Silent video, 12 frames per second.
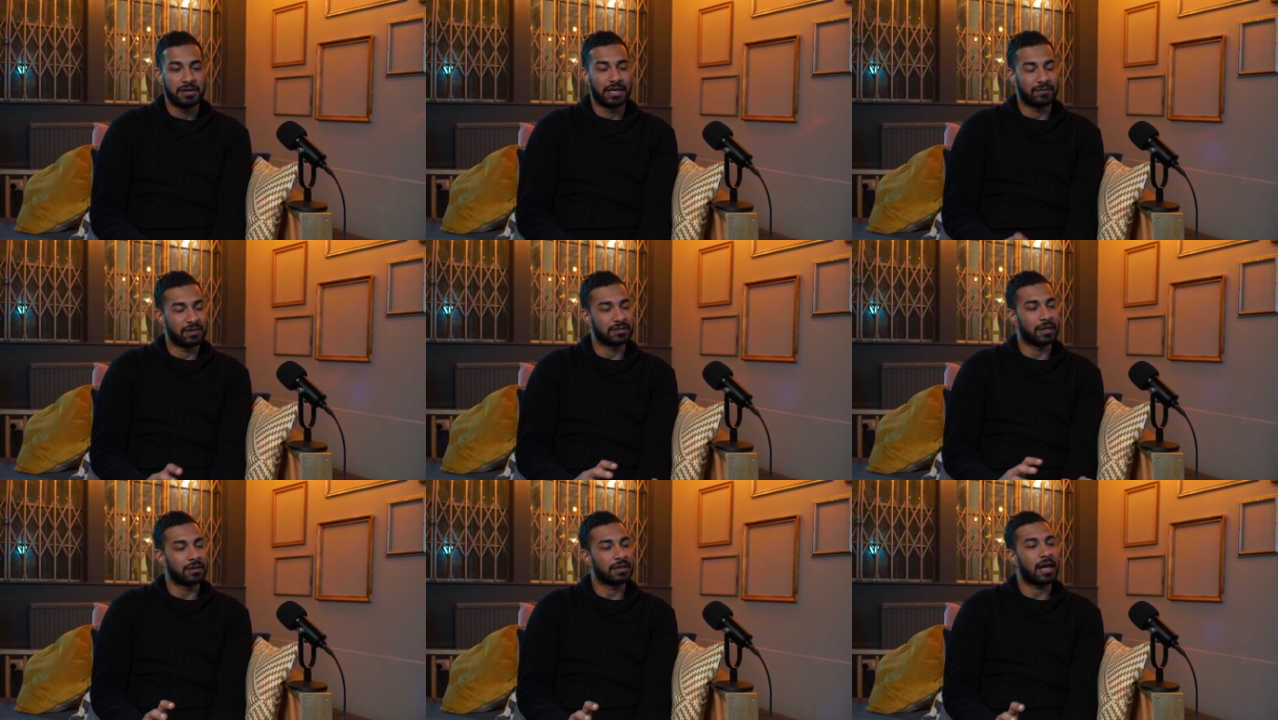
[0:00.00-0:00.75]
If there's
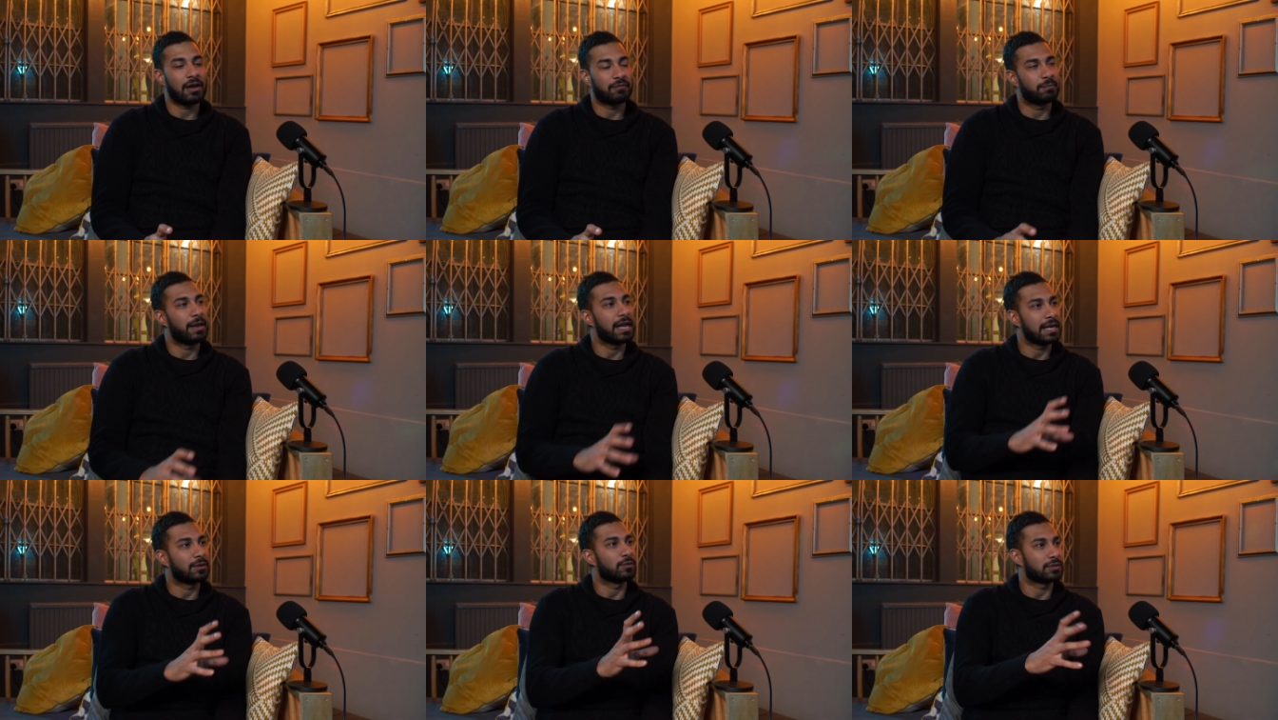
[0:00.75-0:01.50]
nothing that I've
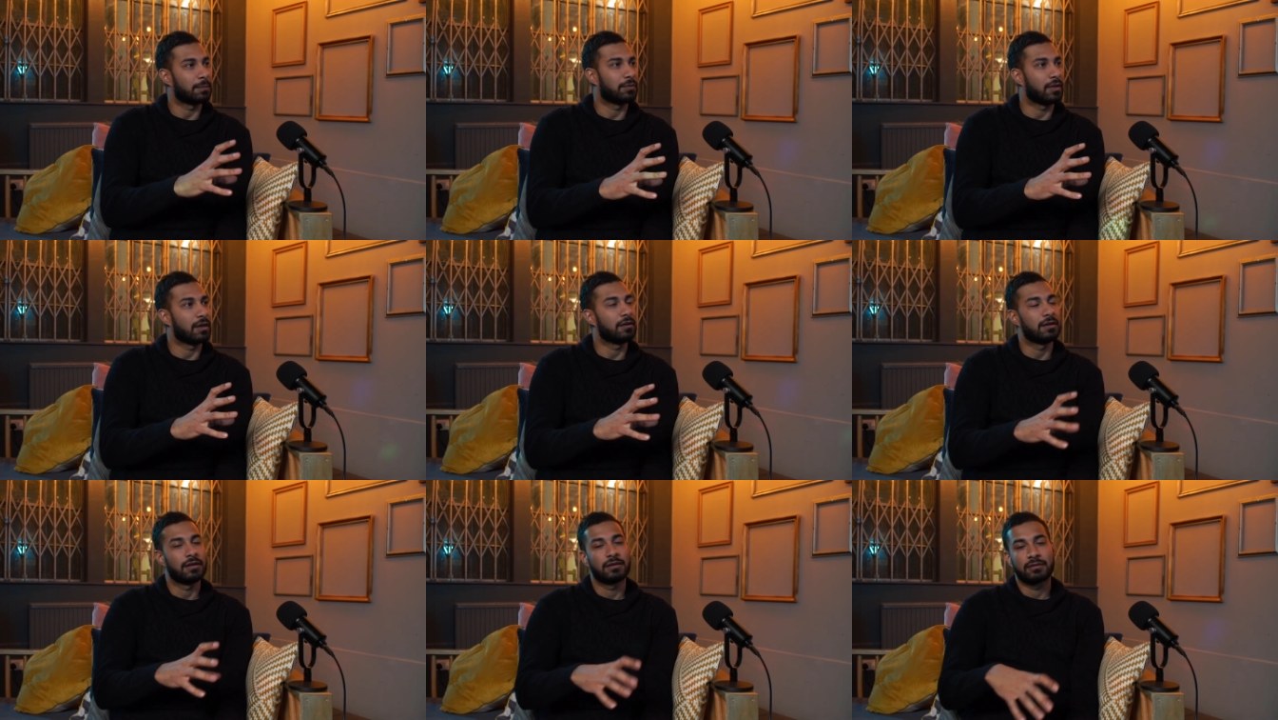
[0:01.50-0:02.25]
made or something,
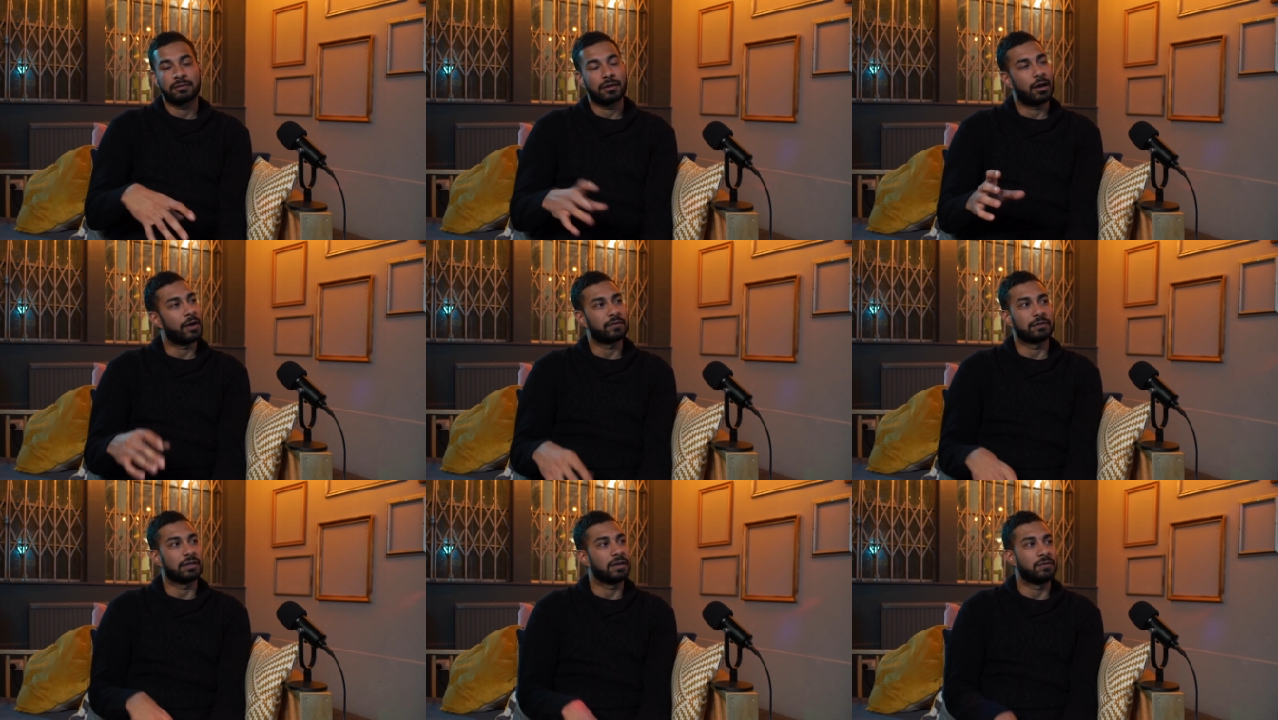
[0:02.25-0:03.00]
I have
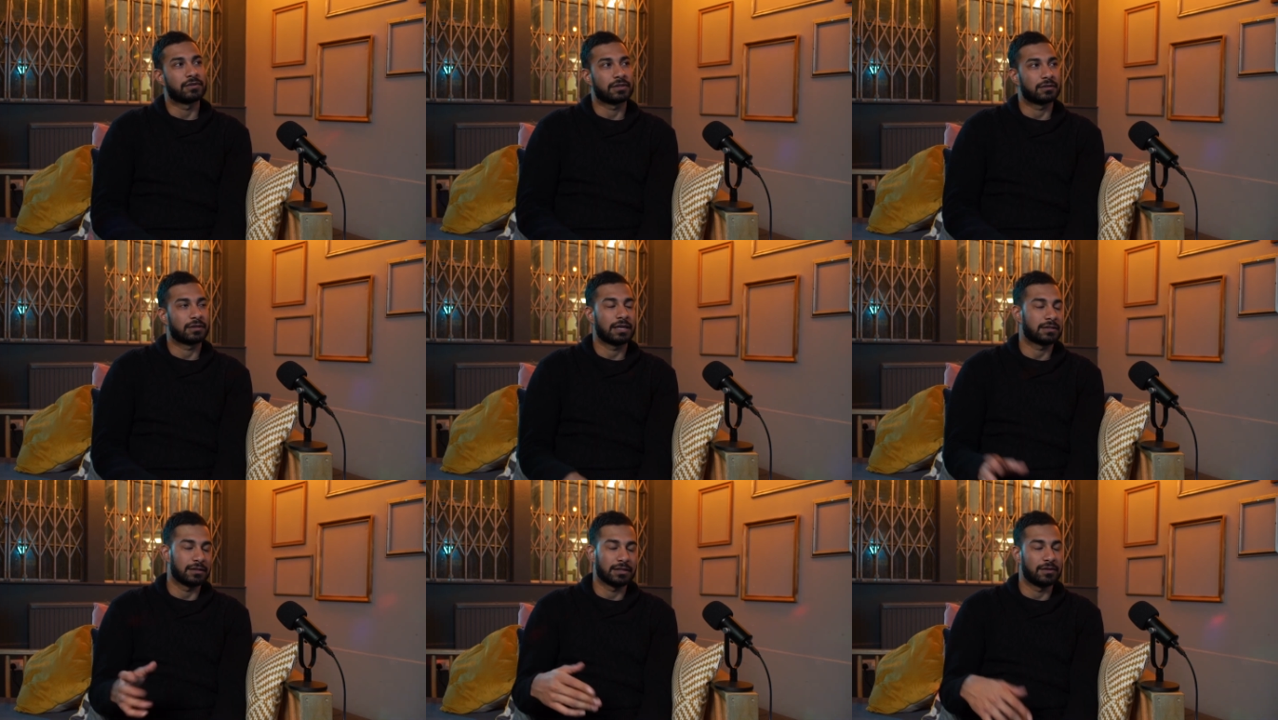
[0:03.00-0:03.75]
to deliver get
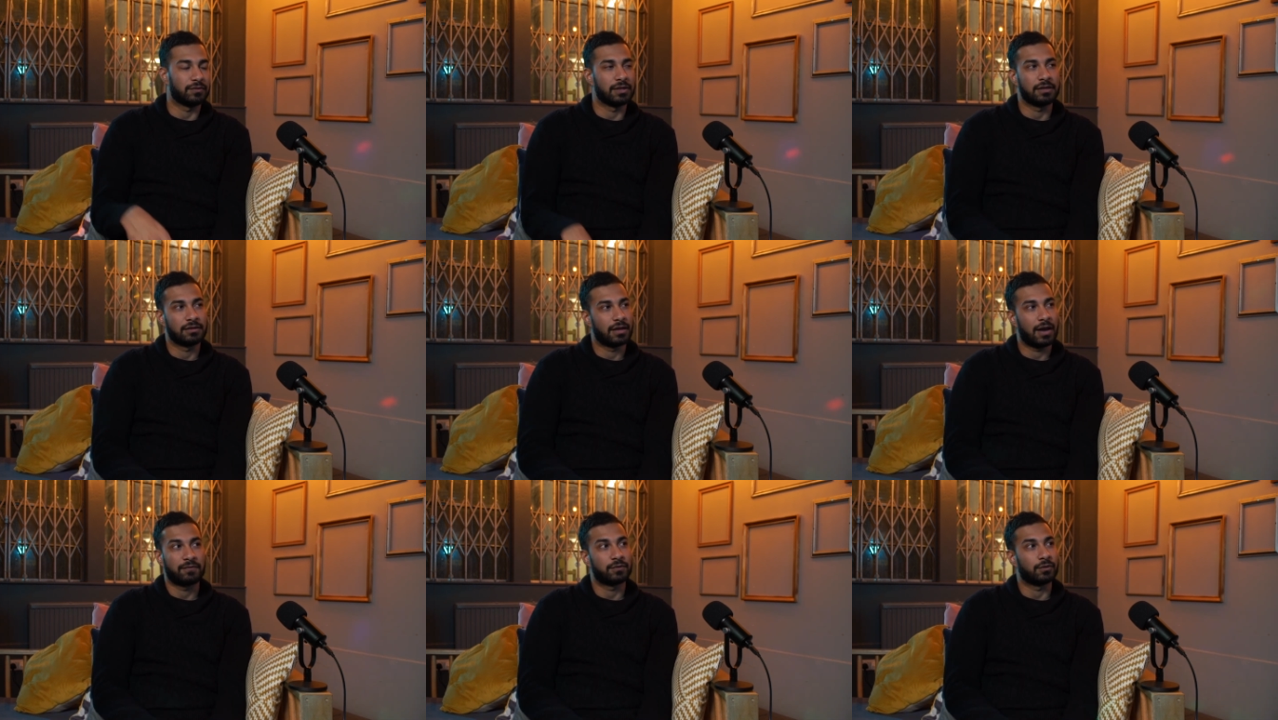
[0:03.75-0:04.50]
something delivered in. I
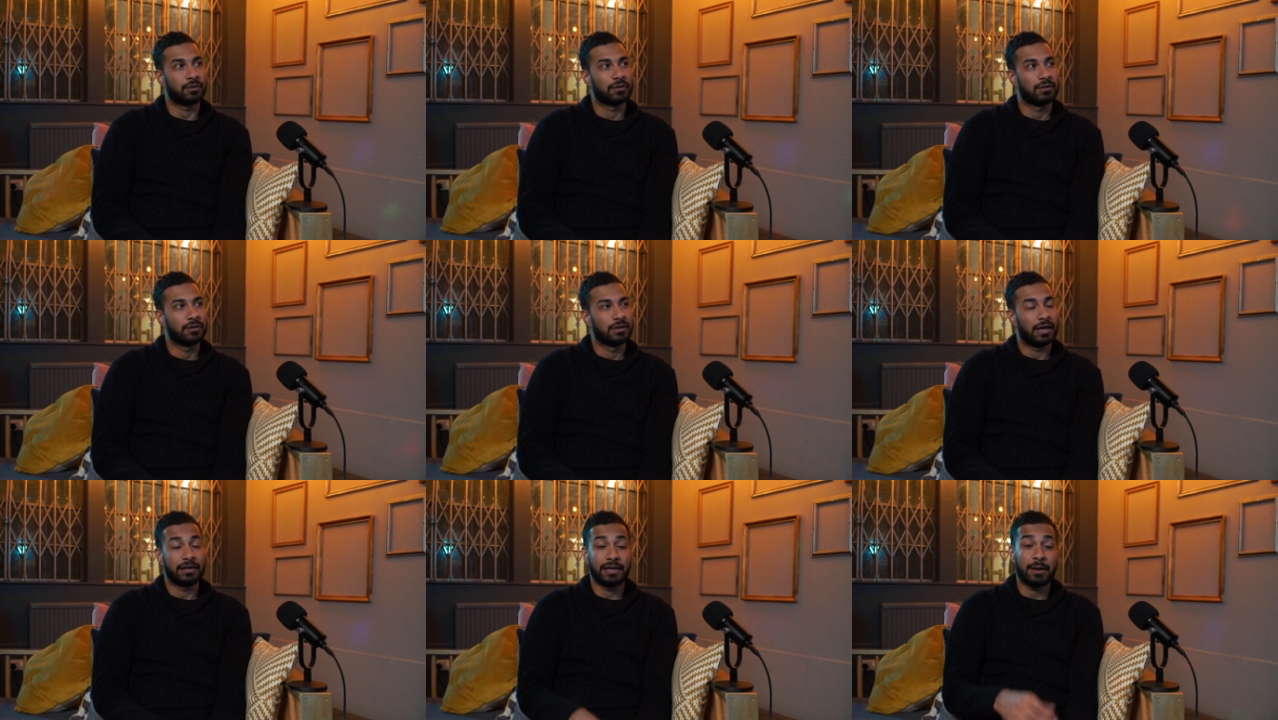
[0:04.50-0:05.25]
have to.
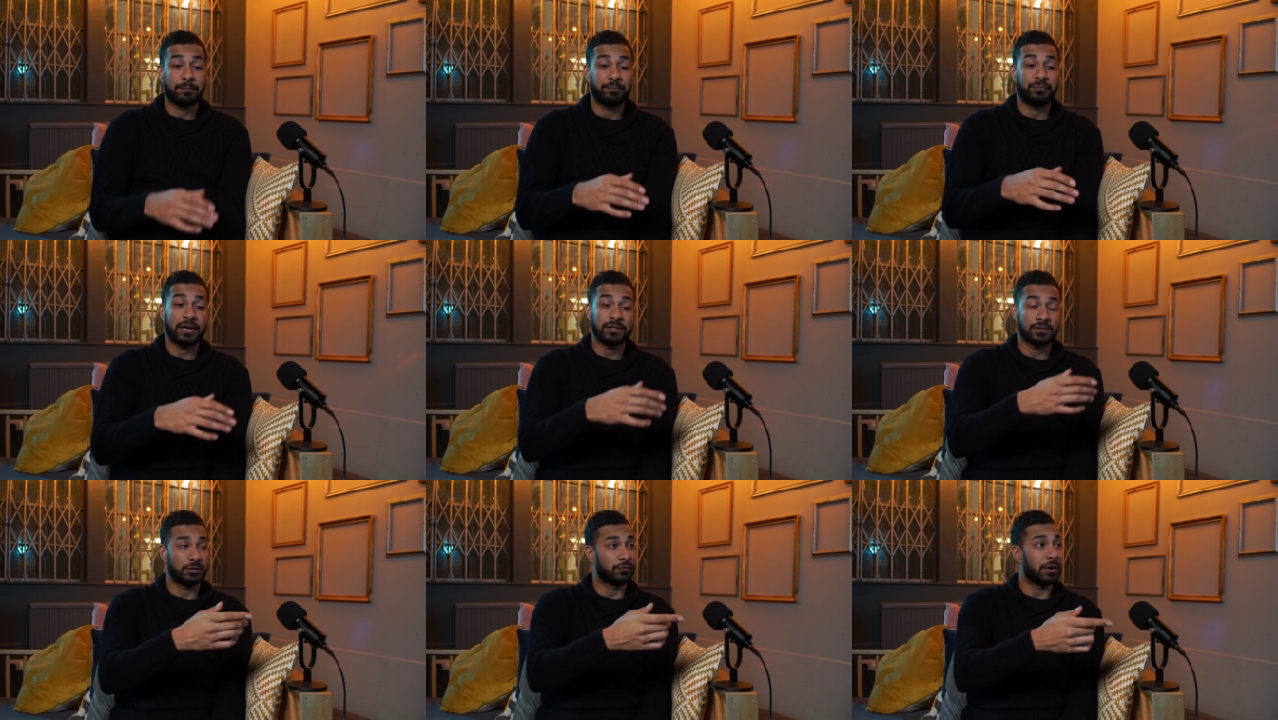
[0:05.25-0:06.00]
Yeah. And that
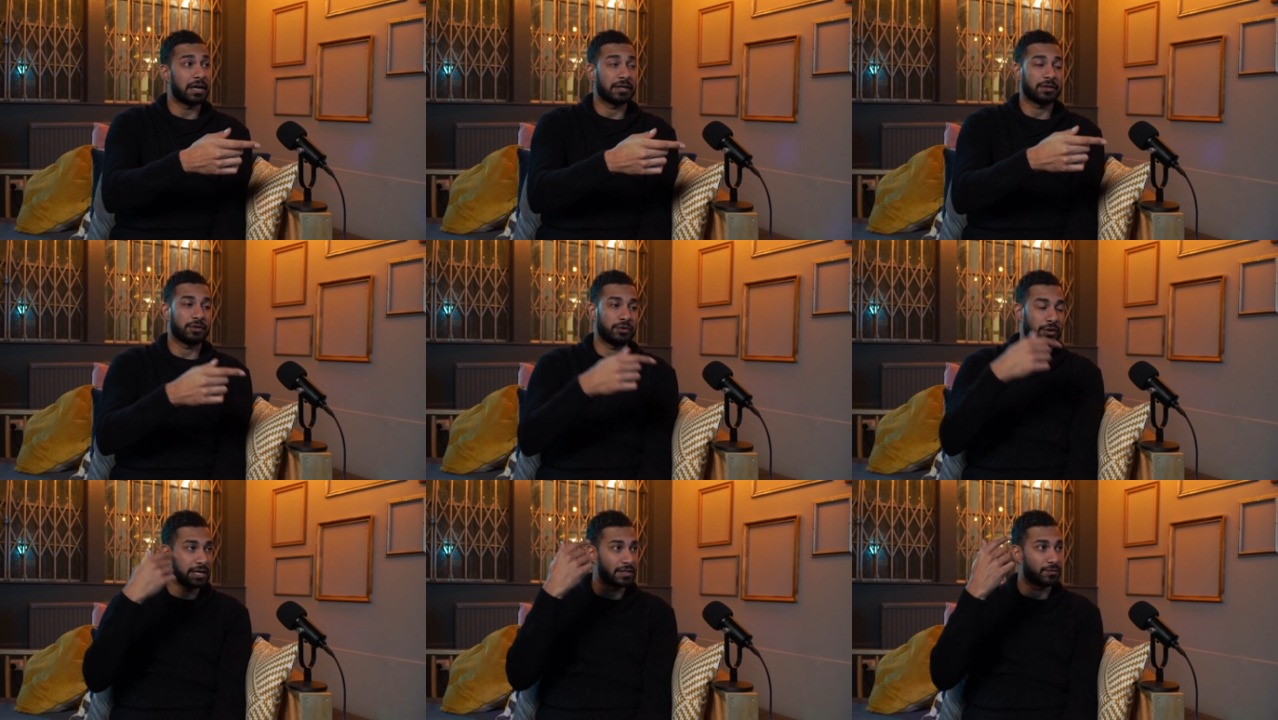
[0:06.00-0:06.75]
that's you're right. You,
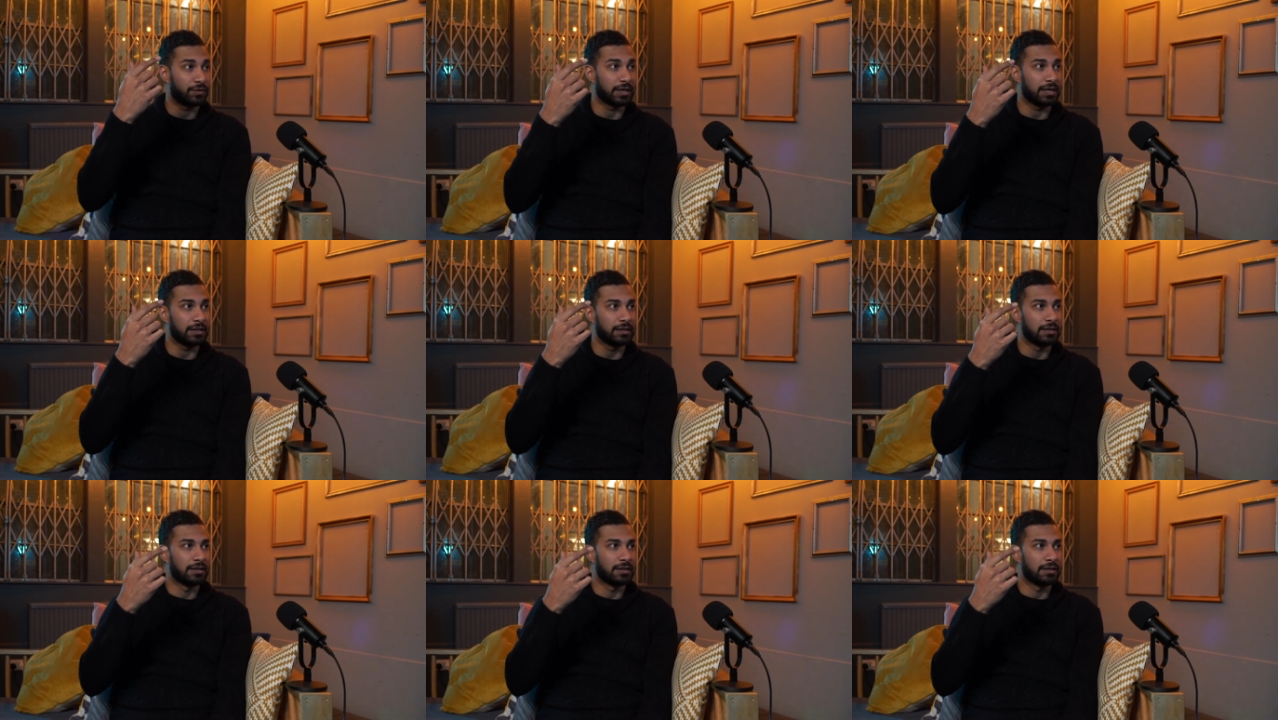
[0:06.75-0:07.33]
your ears are ringing.